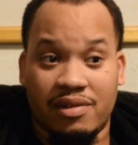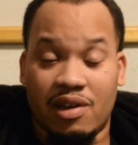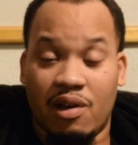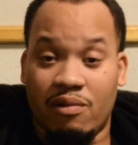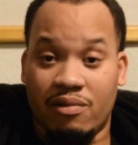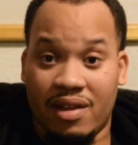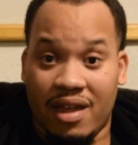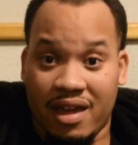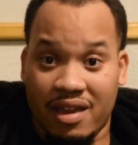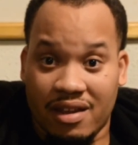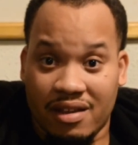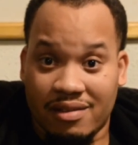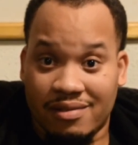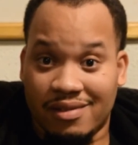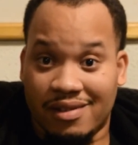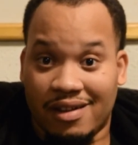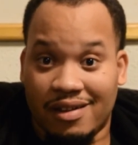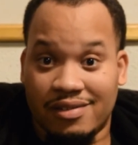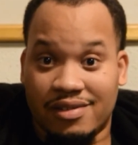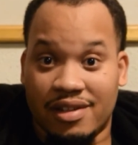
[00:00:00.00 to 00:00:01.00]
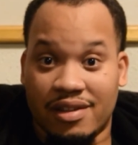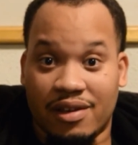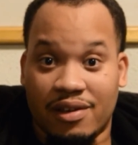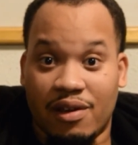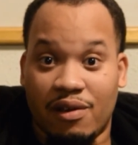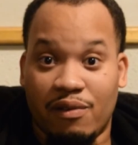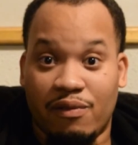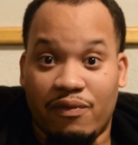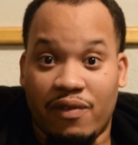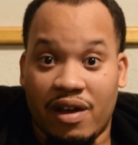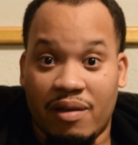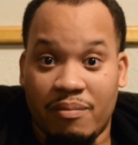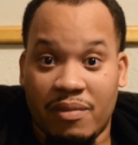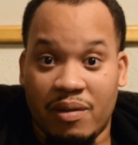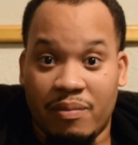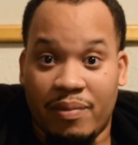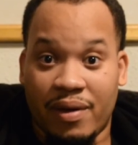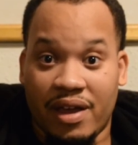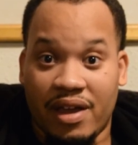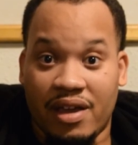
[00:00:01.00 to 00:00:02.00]
donated to the
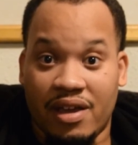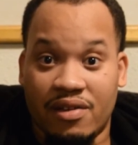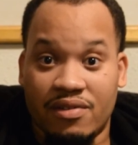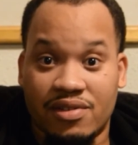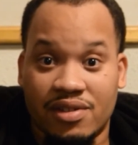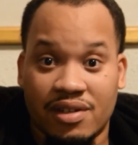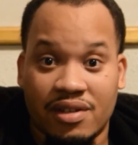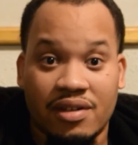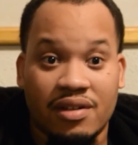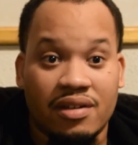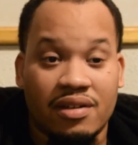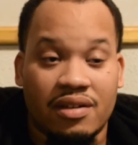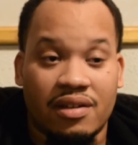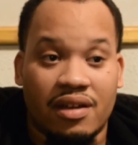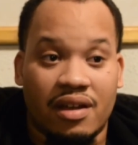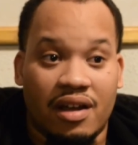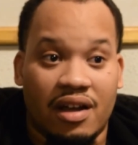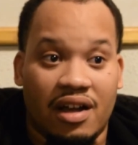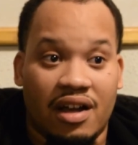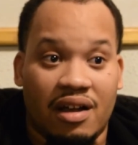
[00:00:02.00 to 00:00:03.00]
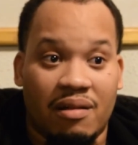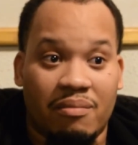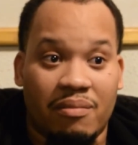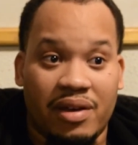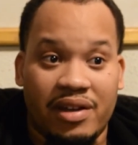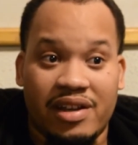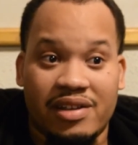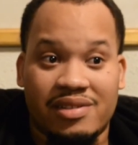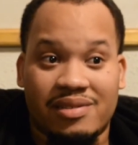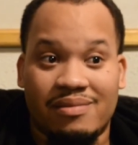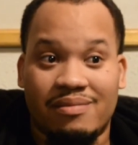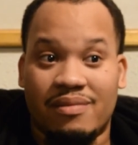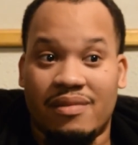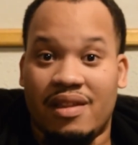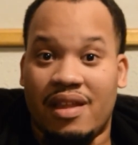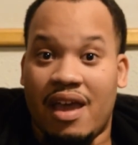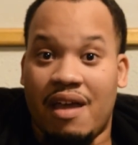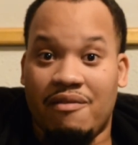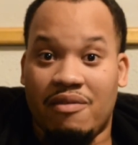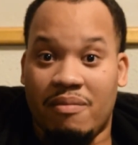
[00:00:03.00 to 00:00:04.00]
GoFundMe page. But just
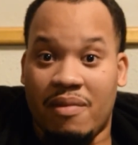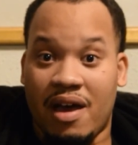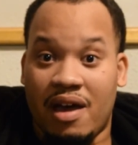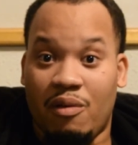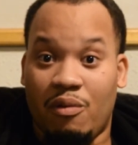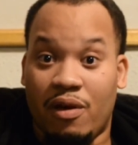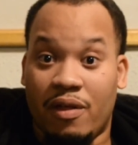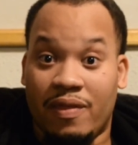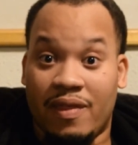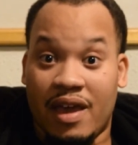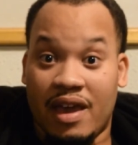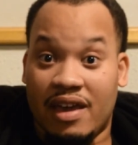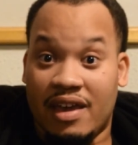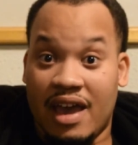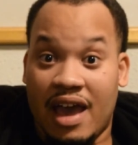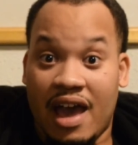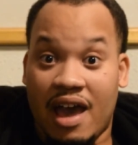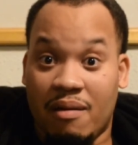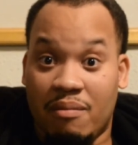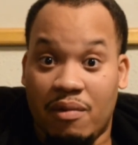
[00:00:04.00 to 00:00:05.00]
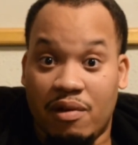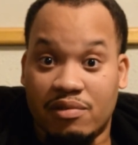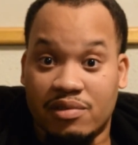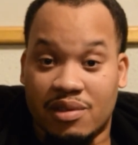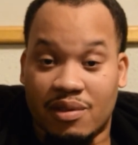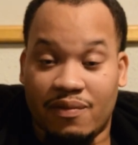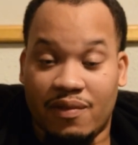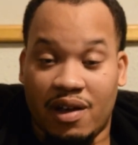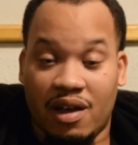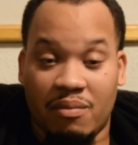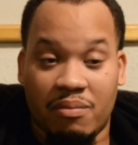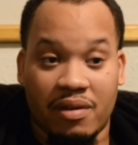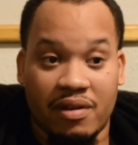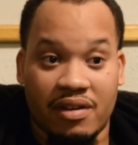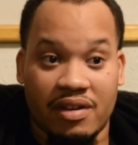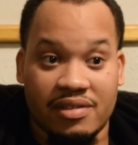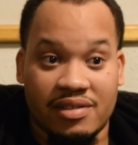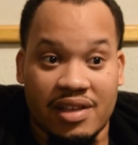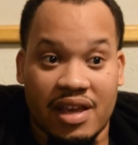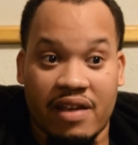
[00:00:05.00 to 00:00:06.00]
everybody, I want to thank God most of all,
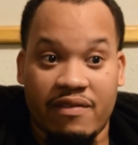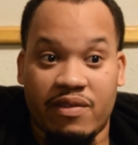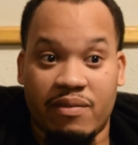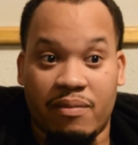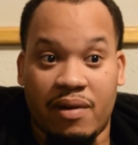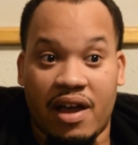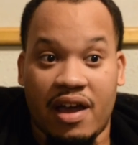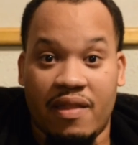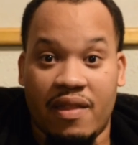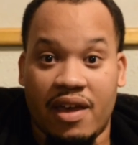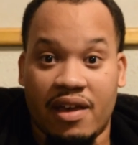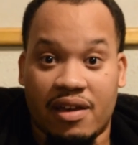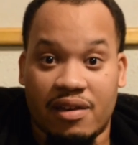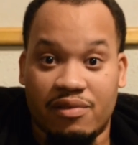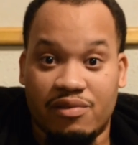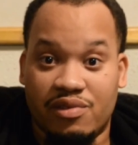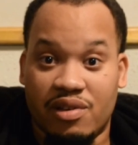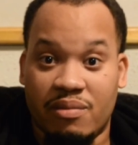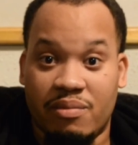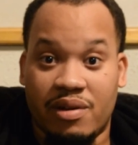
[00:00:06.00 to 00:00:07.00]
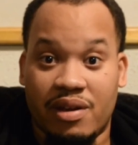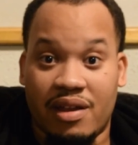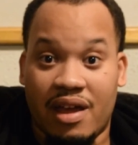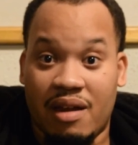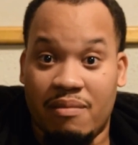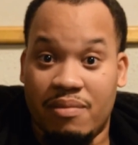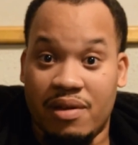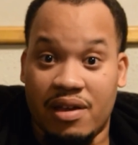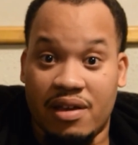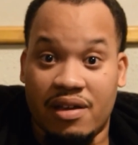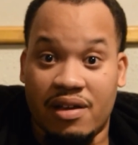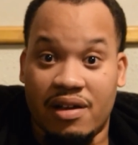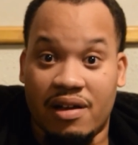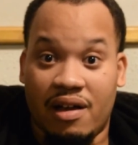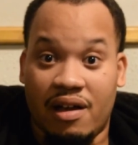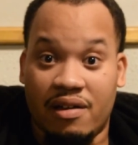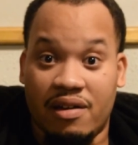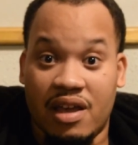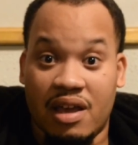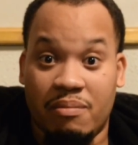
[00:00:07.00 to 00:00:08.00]
but just everybody that contributed. I'd be
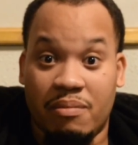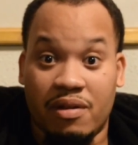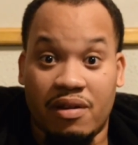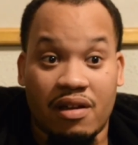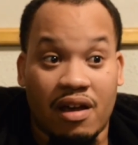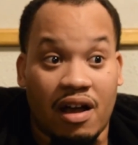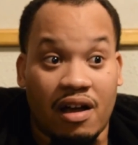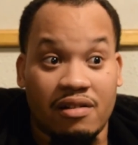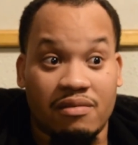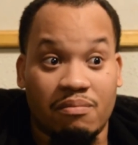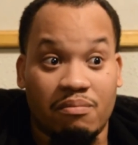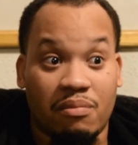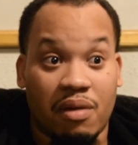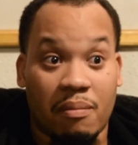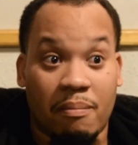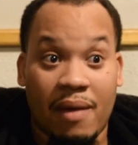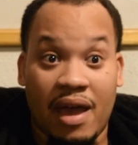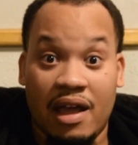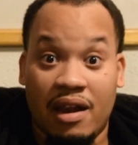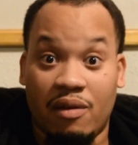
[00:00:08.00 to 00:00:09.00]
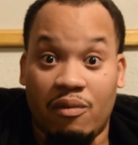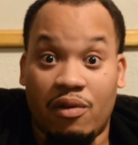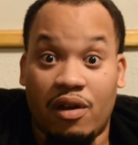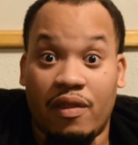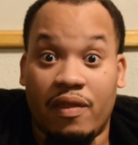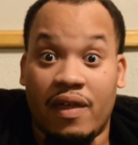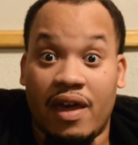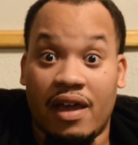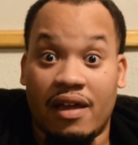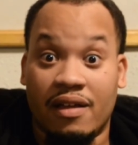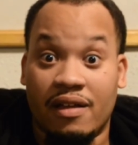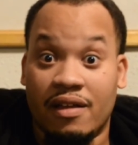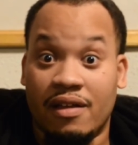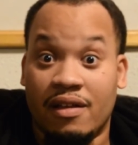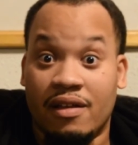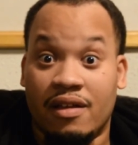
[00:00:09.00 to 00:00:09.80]
here all day, but mainly want to thank